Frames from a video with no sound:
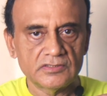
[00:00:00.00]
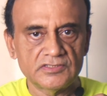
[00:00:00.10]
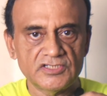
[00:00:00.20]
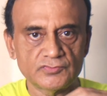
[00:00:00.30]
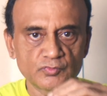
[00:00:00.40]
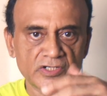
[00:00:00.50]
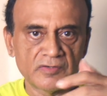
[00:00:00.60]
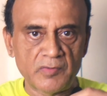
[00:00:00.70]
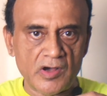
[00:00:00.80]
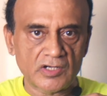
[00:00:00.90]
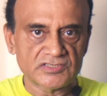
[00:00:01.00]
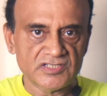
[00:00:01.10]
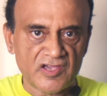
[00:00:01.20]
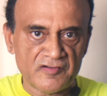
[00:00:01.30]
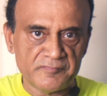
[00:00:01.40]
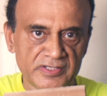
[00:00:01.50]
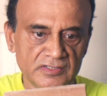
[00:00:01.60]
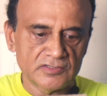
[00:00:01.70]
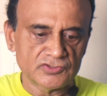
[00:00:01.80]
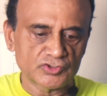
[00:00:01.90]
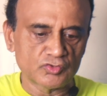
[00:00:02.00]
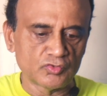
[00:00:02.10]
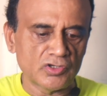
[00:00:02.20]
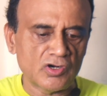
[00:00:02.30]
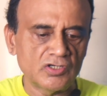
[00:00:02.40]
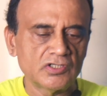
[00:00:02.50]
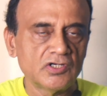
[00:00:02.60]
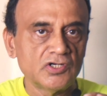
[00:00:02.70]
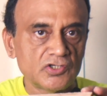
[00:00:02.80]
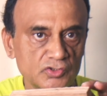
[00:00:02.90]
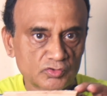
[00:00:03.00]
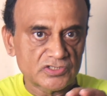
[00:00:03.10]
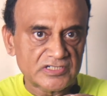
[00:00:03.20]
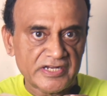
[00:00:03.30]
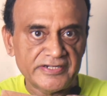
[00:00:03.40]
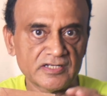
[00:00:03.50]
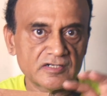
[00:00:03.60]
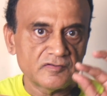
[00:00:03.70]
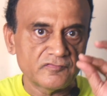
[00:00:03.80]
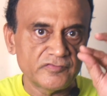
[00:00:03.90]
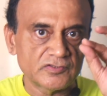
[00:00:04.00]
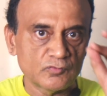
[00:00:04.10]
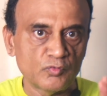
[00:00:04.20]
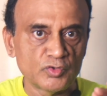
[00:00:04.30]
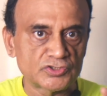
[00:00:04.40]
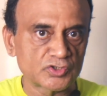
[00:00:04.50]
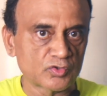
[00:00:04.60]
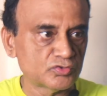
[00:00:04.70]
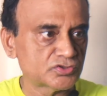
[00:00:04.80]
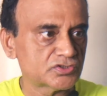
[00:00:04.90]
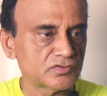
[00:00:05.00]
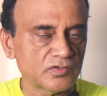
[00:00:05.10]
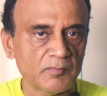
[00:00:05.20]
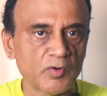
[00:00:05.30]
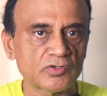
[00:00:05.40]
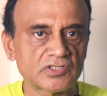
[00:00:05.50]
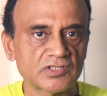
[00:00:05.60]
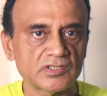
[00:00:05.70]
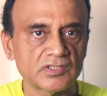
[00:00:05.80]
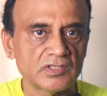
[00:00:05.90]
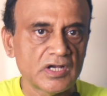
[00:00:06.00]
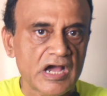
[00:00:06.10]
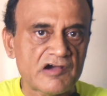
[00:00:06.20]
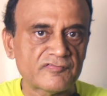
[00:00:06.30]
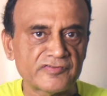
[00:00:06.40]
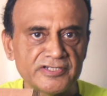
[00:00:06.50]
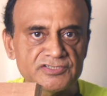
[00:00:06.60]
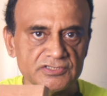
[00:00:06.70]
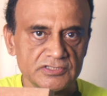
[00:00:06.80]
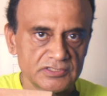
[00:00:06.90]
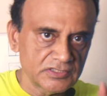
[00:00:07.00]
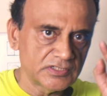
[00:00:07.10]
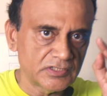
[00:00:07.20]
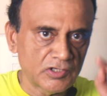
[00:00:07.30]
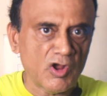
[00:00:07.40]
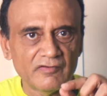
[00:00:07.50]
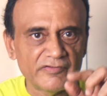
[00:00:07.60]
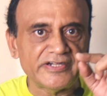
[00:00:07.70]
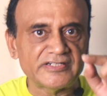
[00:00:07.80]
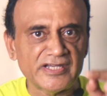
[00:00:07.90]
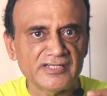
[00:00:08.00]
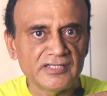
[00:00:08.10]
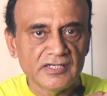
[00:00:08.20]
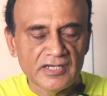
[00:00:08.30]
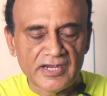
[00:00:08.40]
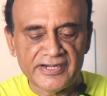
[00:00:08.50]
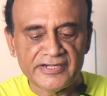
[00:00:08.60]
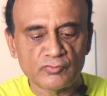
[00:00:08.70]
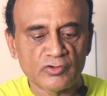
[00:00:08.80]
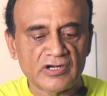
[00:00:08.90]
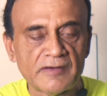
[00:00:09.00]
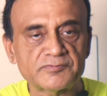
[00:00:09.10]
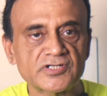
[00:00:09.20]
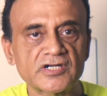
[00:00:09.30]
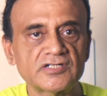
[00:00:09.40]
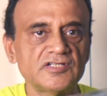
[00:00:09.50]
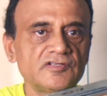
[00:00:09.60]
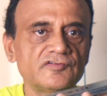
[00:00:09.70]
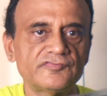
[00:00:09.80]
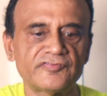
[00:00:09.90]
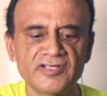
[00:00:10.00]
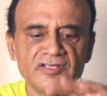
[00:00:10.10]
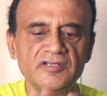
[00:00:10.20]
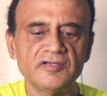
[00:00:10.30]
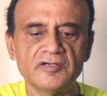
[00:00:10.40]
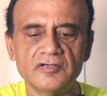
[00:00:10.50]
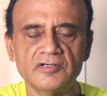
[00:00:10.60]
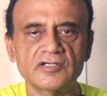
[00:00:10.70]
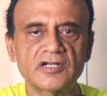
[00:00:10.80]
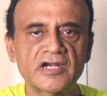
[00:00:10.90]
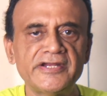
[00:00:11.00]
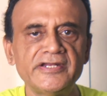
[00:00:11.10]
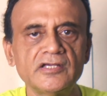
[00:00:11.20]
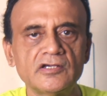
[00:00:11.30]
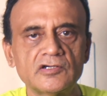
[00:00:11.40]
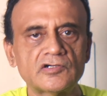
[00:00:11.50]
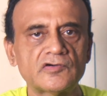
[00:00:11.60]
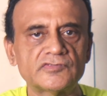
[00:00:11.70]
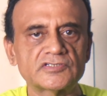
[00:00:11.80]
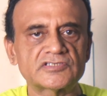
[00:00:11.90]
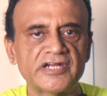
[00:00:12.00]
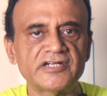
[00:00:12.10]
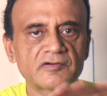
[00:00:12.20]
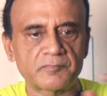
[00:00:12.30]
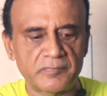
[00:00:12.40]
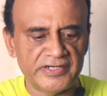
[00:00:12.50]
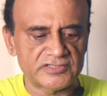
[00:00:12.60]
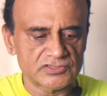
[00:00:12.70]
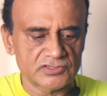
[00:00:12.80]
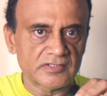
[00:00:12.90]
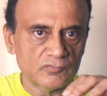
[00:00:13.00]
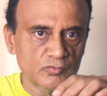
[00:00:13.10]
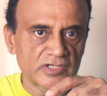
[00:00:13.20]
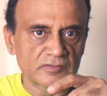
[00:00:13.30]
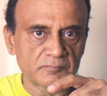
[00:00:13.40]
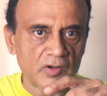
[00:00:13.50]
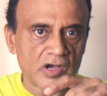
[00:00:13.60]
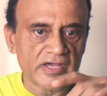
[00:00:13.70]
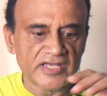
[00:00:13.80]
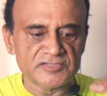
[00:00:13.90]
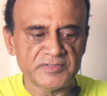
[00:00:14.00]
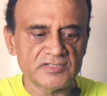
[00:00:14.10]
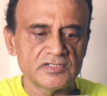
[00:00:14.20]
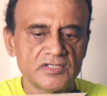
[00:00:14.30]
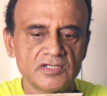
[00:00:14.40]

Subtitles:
These wooden blocks have been screwed on to the slider with wood screws about half an inch long, very tiny, and it won't obstruct the free gliding of the slider plates. Wooden block has been